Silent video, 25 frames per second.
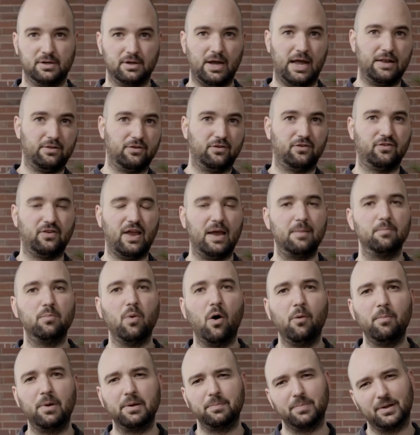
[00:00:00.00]
at the same
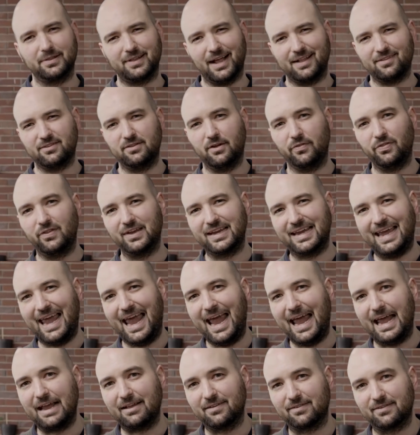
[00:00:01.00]
moment. But that's not the
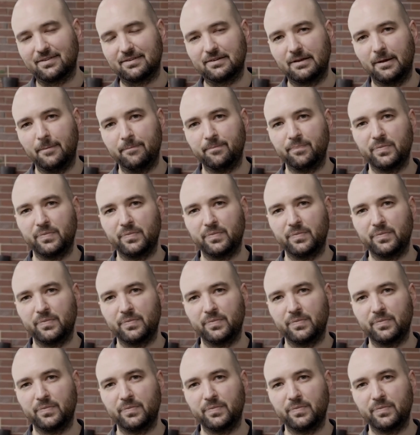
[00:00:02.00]
case.